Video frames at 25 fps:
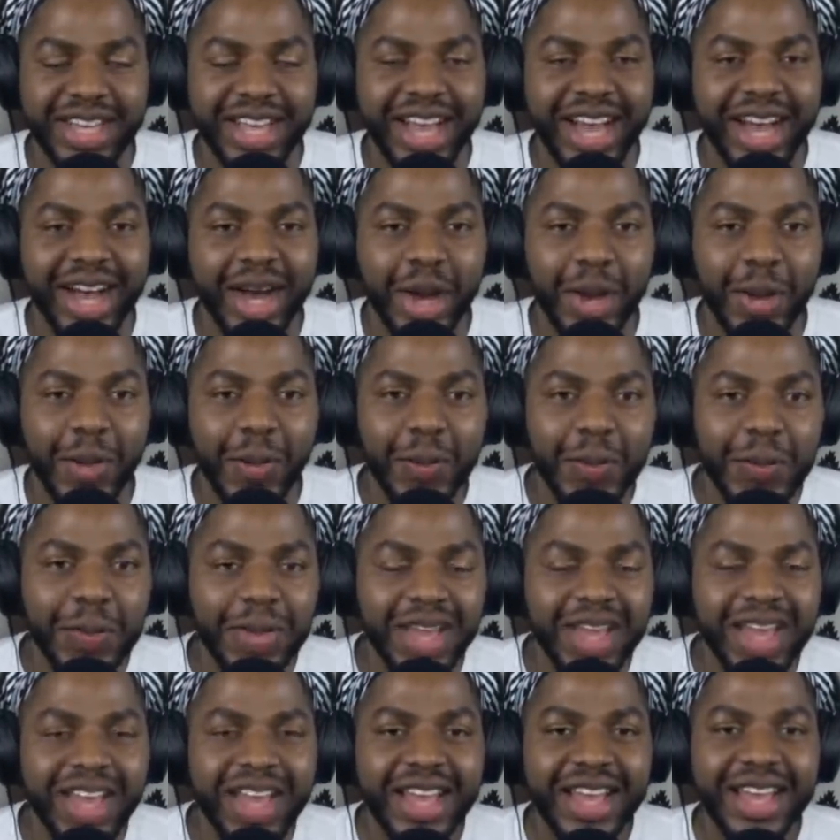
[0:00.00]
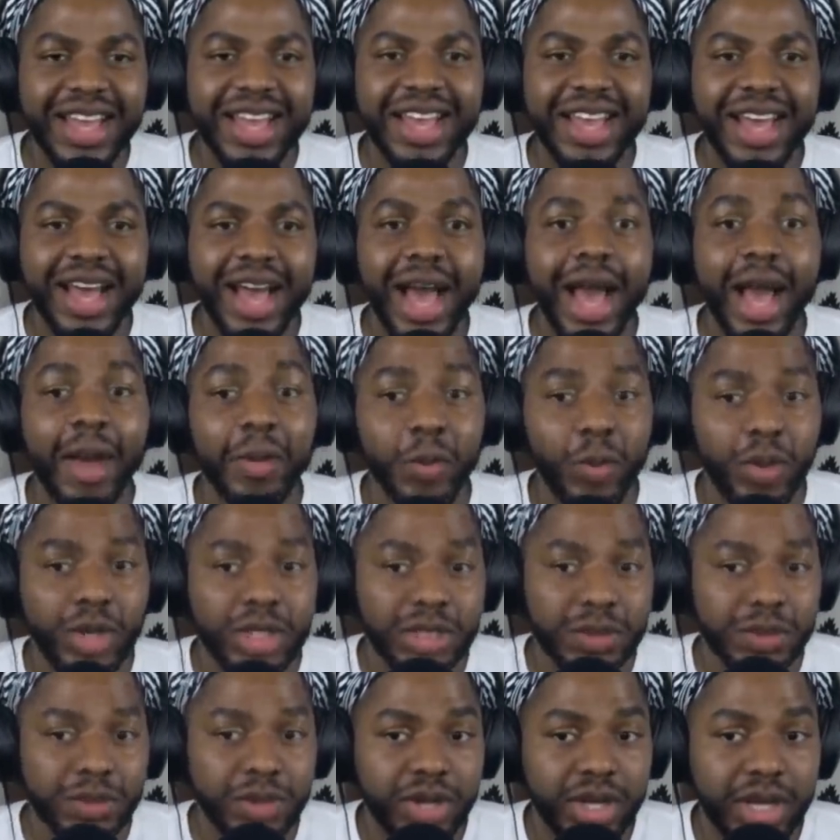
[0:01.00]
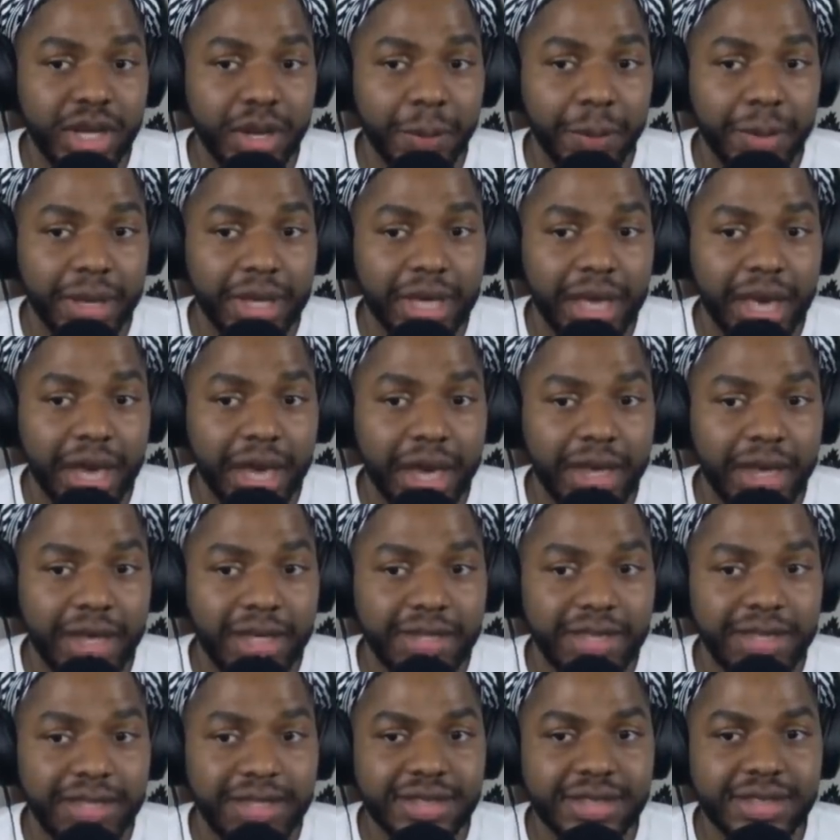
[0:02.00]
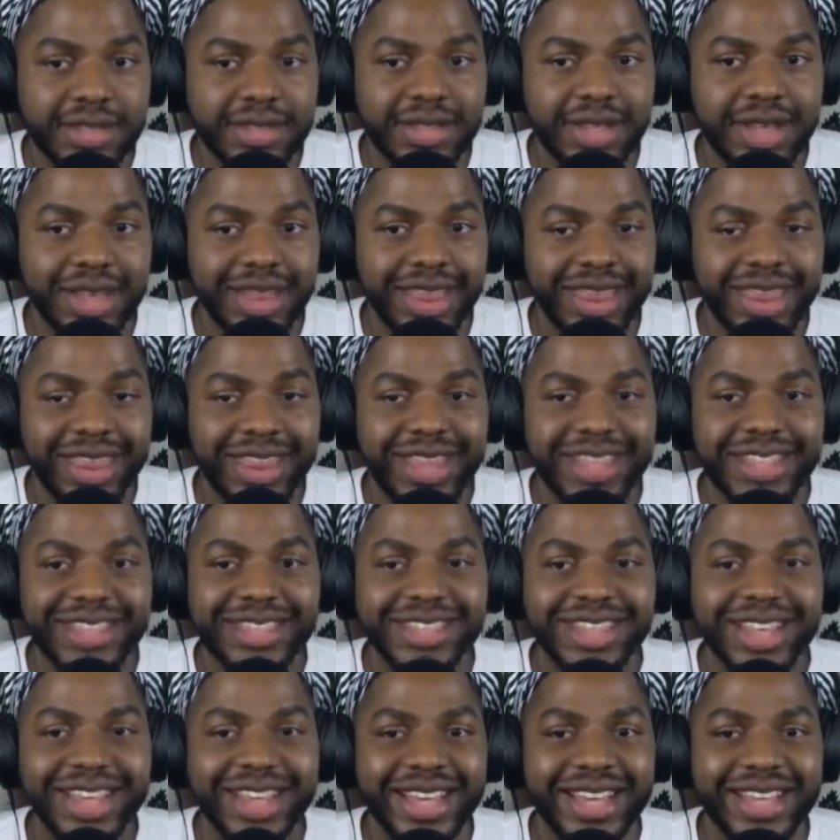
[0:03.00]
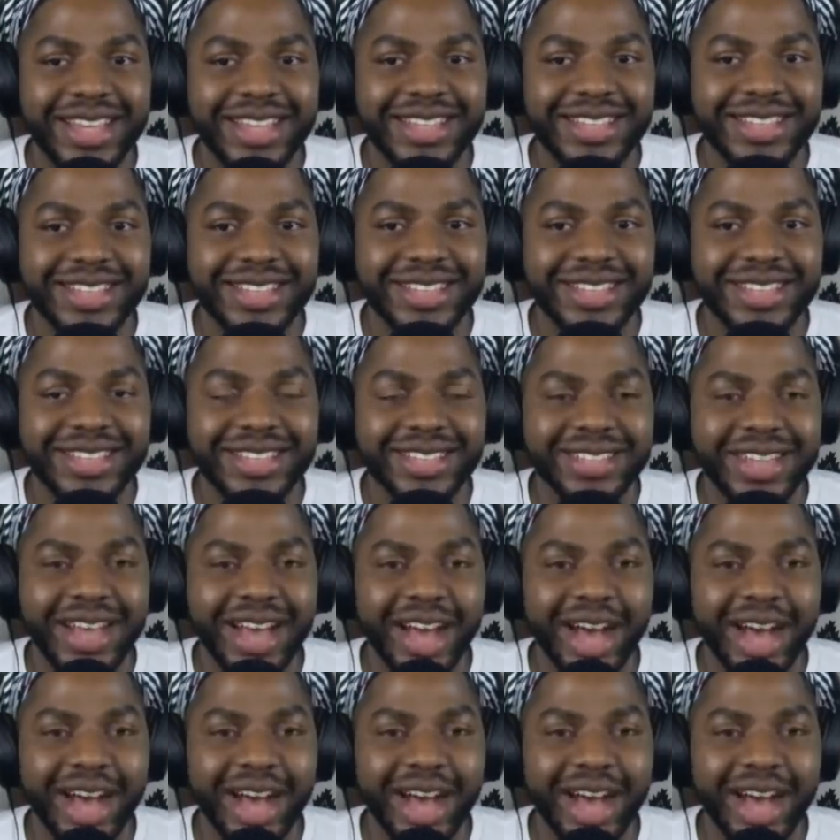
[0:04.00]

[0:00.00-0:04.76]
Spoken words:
I'm whispering because this is